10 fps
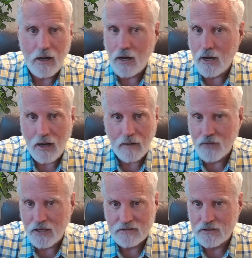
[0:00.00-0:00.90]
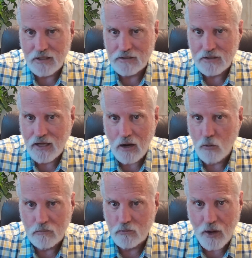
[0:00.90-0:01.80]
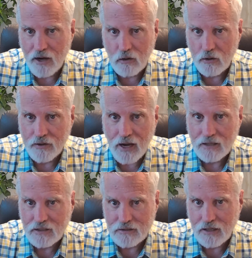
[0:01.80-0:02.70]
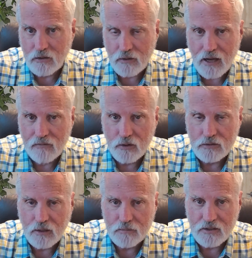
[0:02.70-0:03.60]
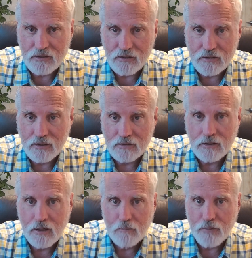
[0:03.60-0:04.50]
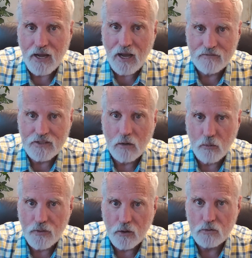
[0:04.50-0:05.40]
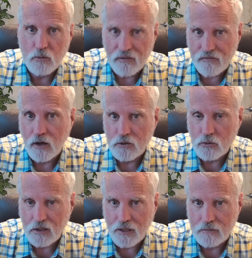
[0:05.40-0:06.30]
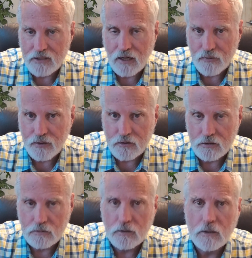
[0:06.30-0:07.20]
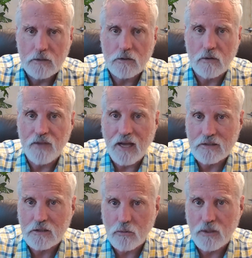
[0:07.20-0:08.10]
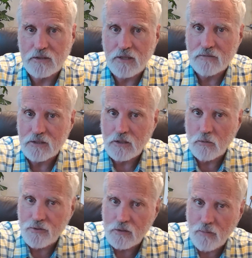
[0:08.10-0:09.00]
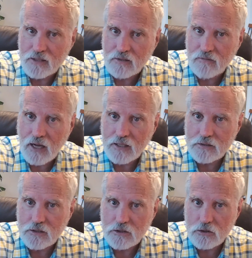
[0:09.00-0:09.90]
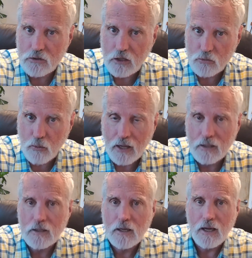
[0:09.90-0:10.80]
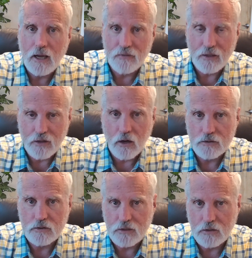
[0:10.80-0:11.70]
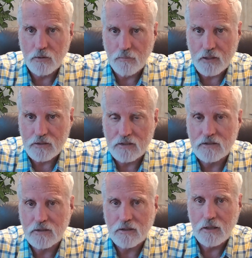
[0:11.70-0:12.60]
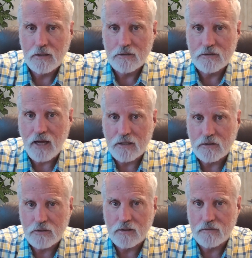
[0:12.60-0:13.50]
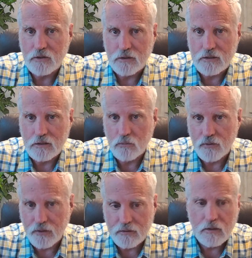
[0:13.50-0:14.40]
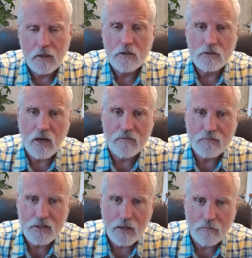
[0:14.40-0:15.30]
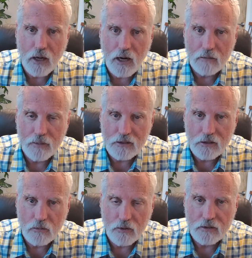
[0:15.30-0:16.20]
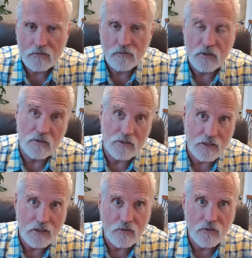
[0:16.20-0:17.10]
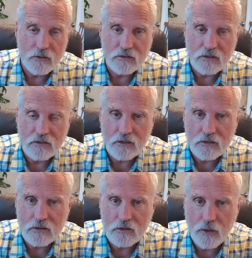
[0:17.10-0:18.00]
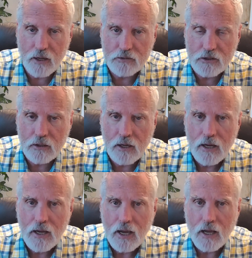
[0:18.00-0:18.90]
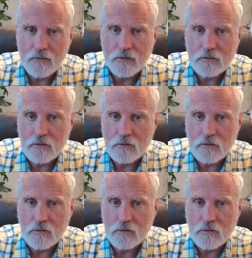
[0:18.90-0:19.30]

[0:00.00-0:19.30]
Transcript: I'm not suggesting how rare or not, because I don't have those such statistics, but I have dealt with those with false claims out there too. So in that situation, you have to deal with the domestic violence issue as well, and then also deal with the partition statute if you're dealing with this. So I'm Dan Marr. I've been dealing with this for, again, 36 years in New Hampshire, and this